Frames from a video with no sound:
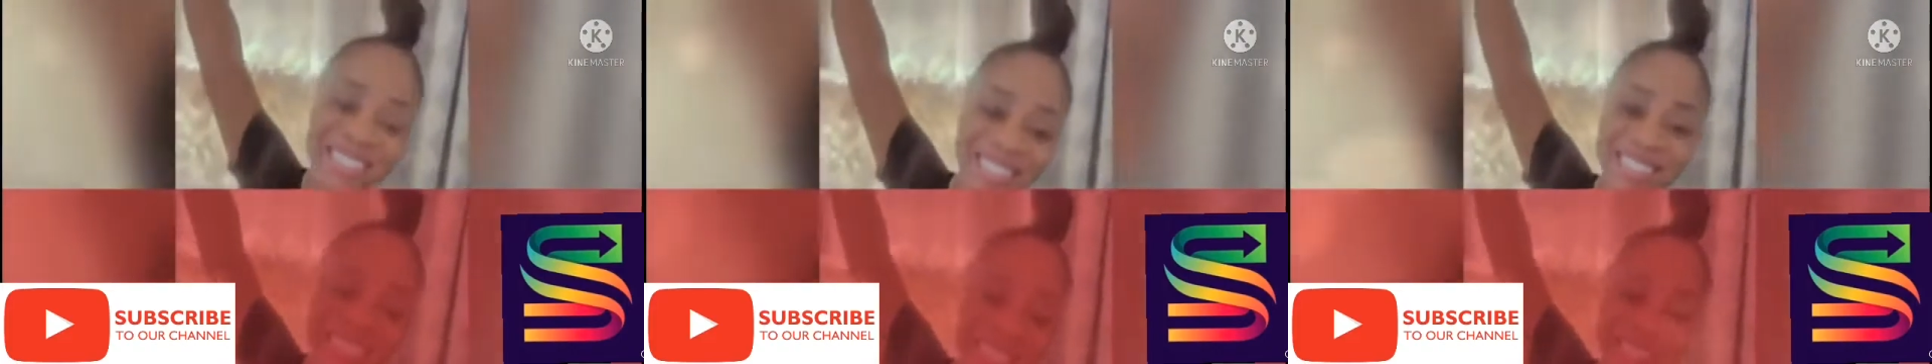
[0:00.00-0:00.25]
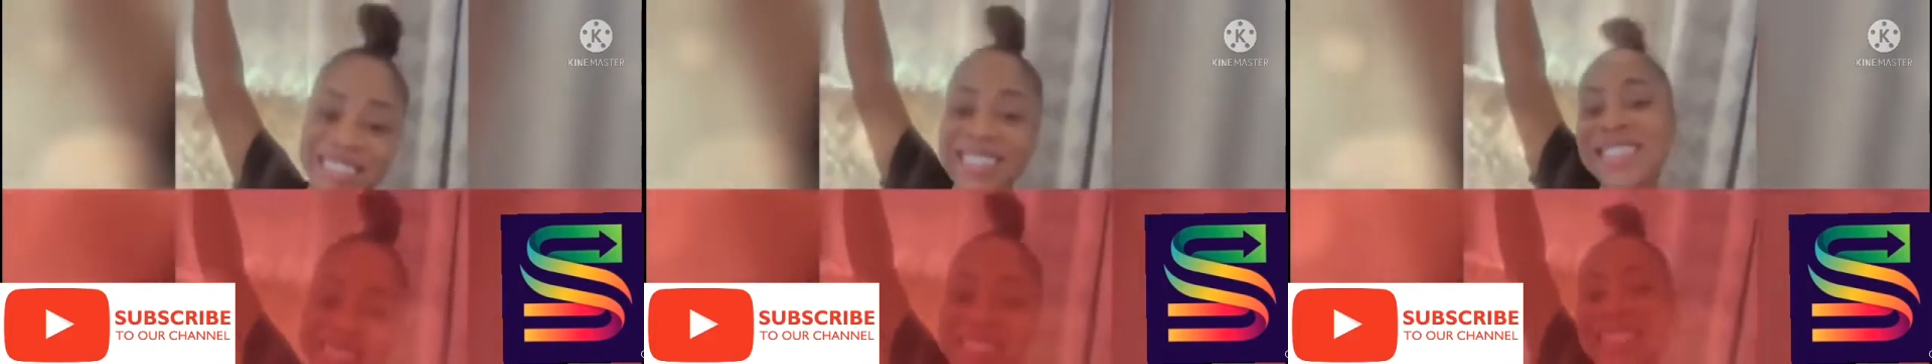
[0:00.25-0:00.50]

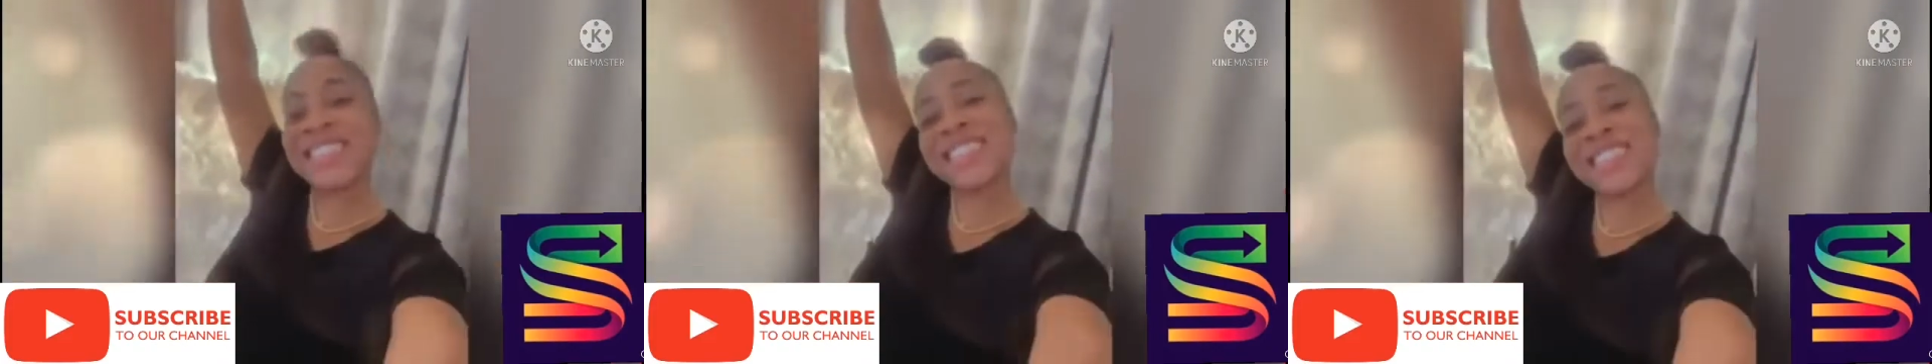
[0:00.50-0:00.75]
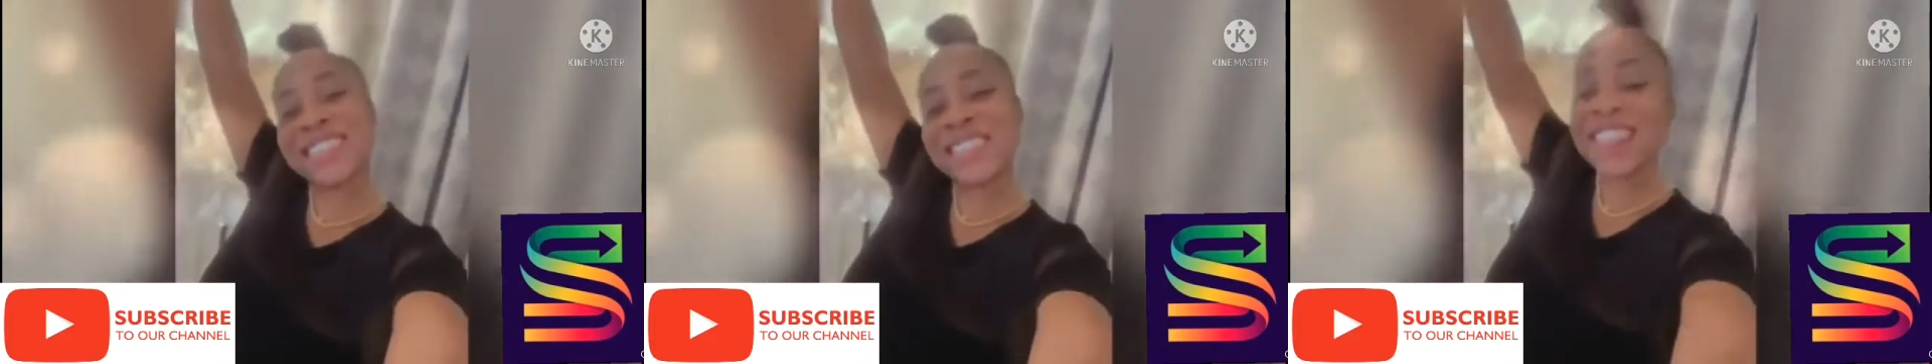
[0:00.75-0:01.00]
over him,
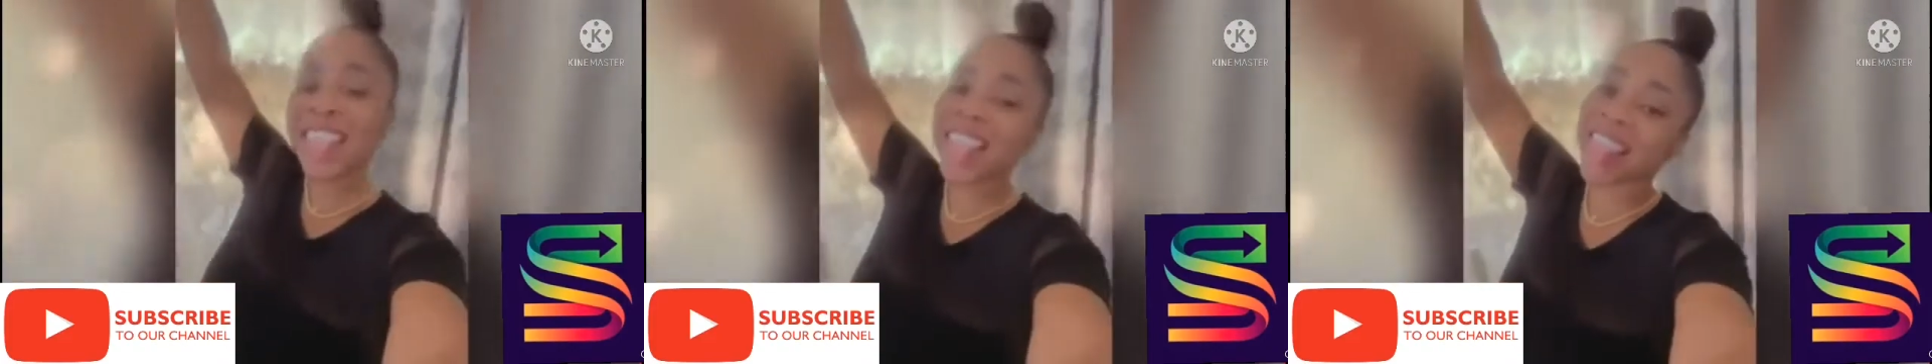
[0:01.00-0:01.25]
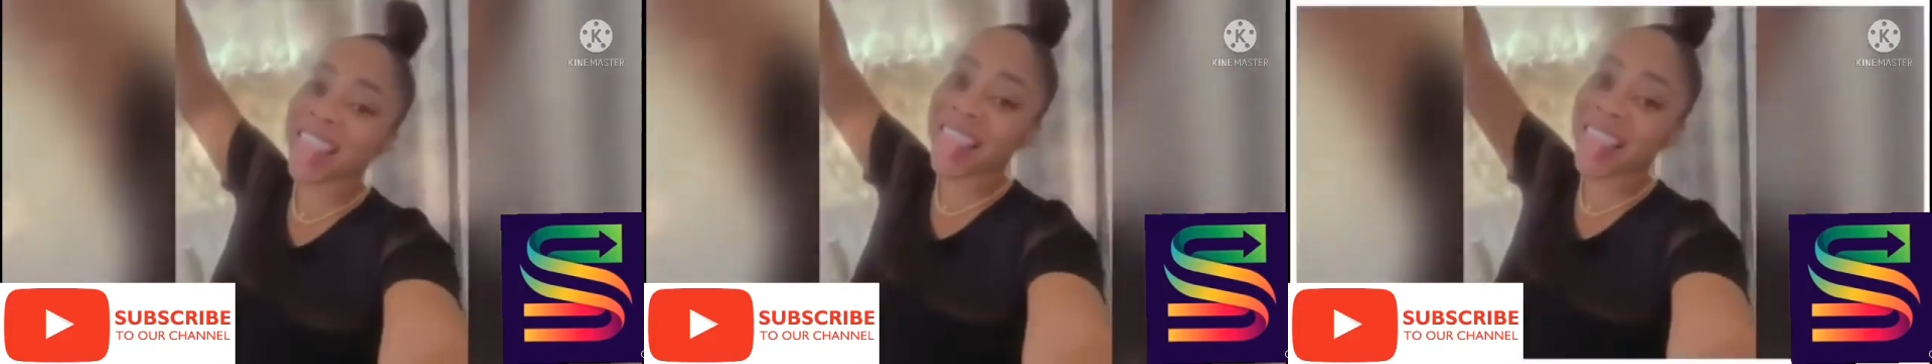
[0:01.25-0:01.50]
yeah, or she
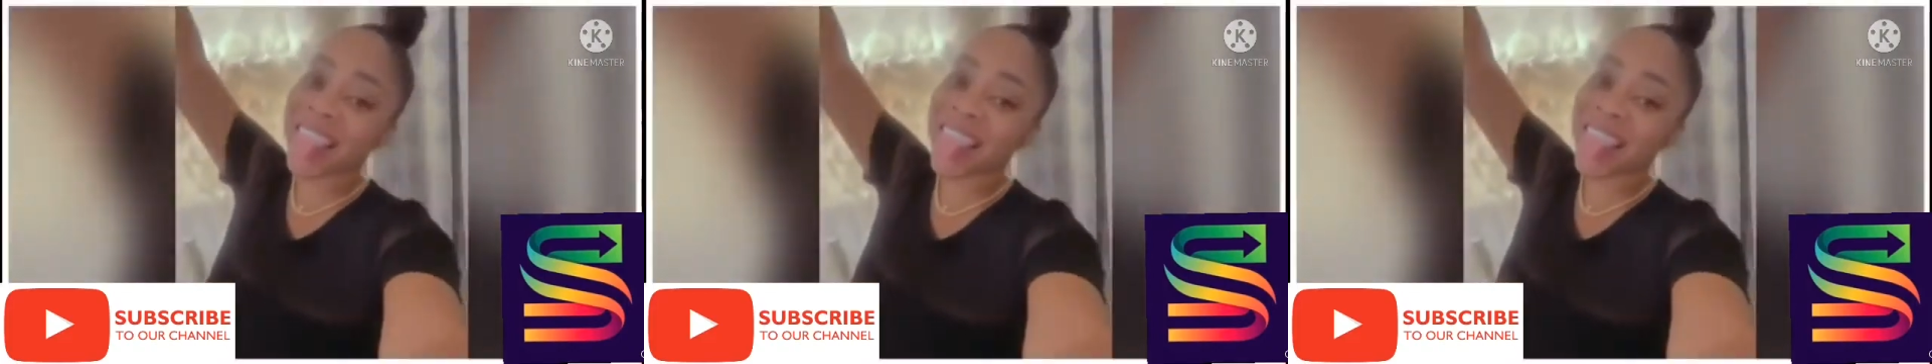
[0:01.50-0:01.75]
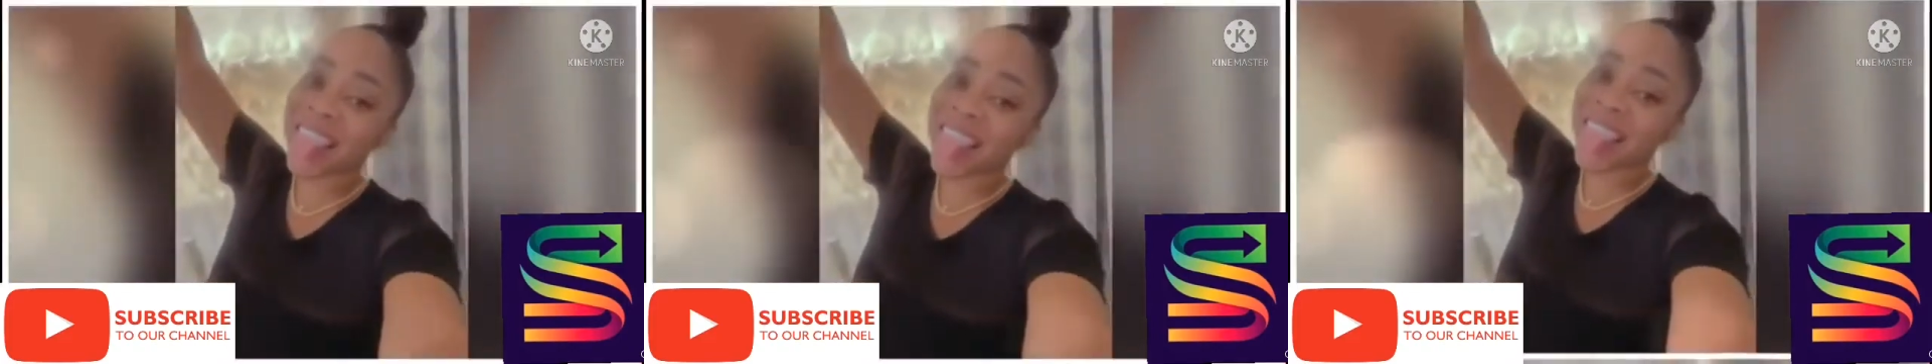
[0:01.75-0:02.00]
saw.